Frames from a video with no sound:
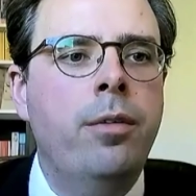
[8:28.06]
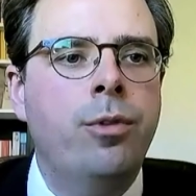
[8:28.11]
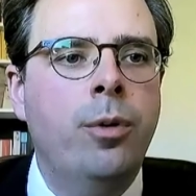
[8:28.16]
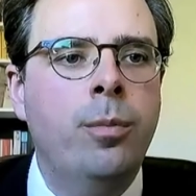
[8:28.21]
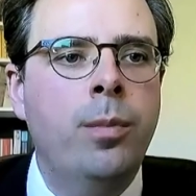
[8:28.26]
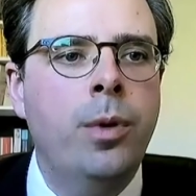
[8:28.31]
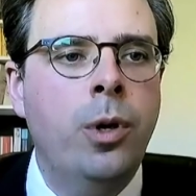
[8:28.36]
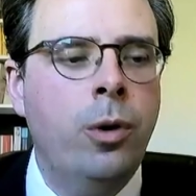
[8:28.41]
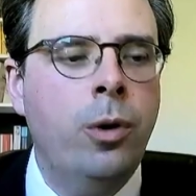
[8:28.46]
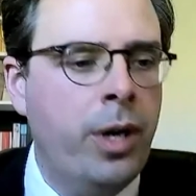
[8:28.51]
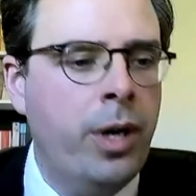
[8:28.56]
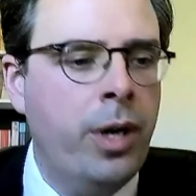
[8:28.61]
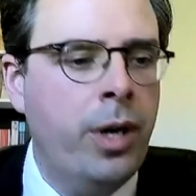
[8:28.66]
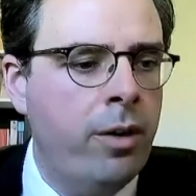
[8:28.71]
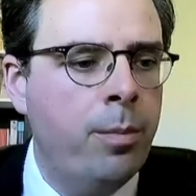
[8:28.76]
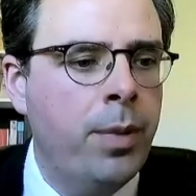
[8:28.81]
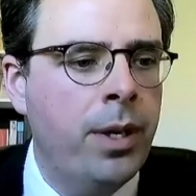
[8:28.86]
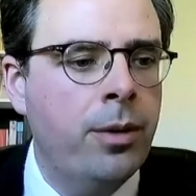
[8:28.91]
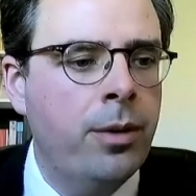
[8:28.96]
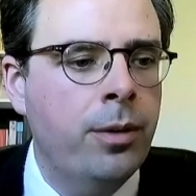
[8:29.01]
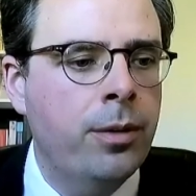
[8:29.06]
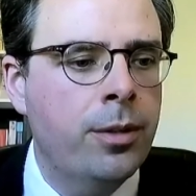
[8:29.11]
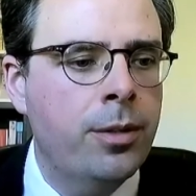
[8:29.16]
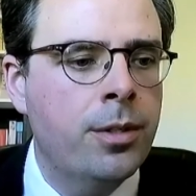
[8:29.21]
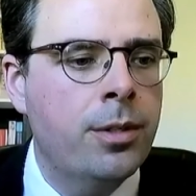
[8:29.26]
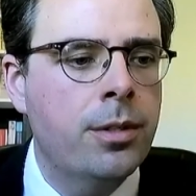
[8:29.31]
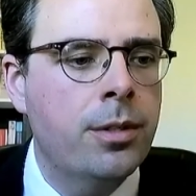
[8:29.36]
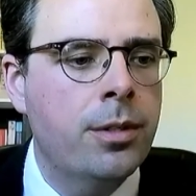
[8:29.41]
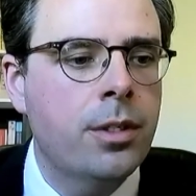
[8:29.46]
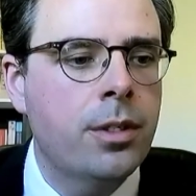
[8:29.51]
from Lord Eric
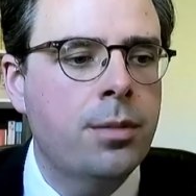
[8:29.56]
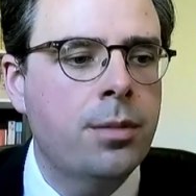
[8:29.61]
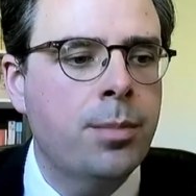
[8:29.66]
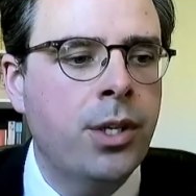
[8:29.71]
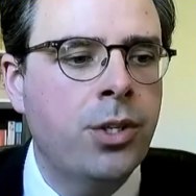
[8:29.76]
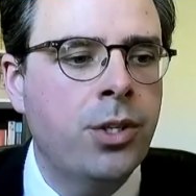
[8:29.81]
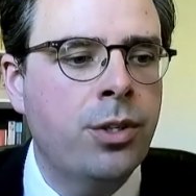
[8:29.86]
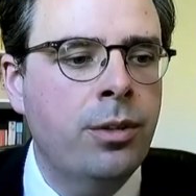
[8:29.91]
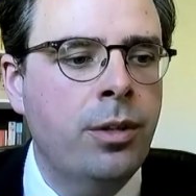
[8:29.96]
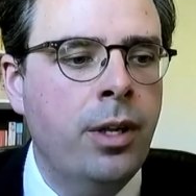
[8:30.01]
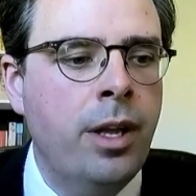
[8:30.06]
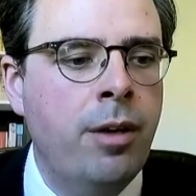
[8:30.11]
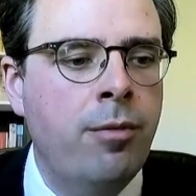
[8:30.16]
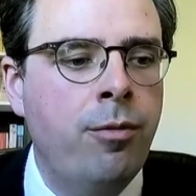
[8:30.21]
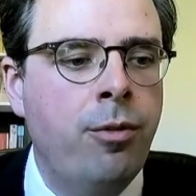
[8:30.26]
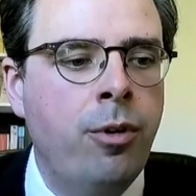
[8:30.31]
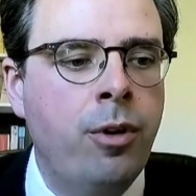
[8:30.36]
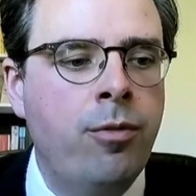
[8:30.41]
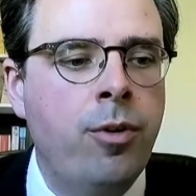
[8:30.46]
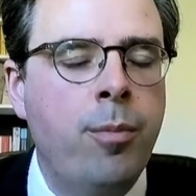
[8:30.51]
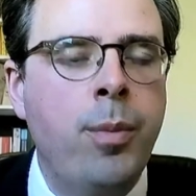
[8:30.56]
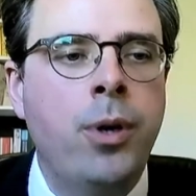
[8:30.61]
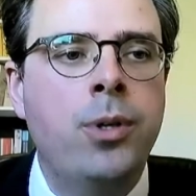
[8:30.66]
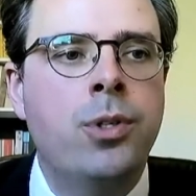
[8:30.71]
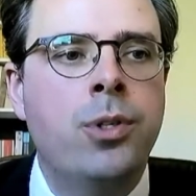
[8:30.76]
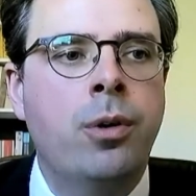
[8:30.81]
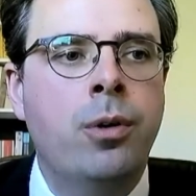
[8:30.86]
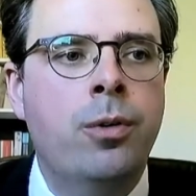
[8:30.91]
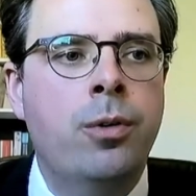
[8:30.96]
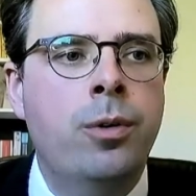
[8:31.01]
Pickles, Special Envoy for
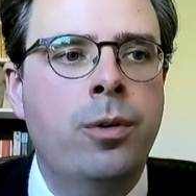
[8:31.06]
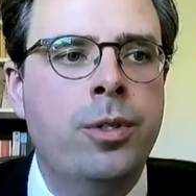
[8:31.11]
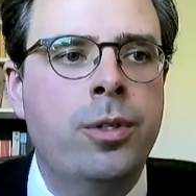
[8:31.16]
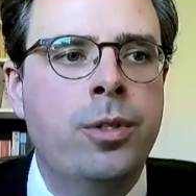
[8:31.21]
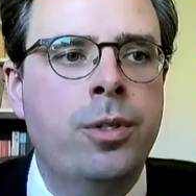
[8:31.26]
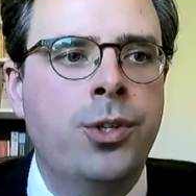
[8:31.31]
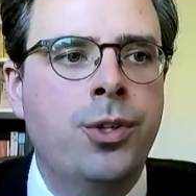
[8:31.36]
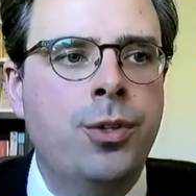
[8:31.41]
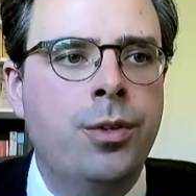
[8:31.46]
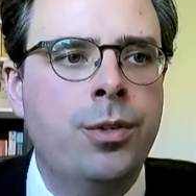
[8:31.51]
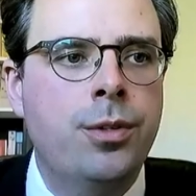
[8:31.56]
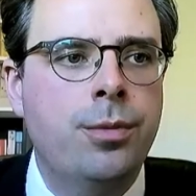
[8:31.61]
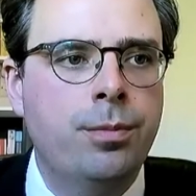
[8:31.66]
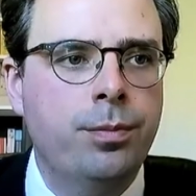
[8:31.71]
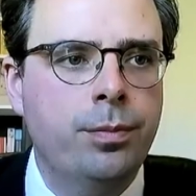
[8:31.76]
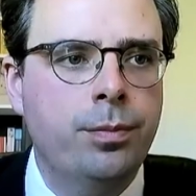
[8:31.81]
Post-Holocaust Issues.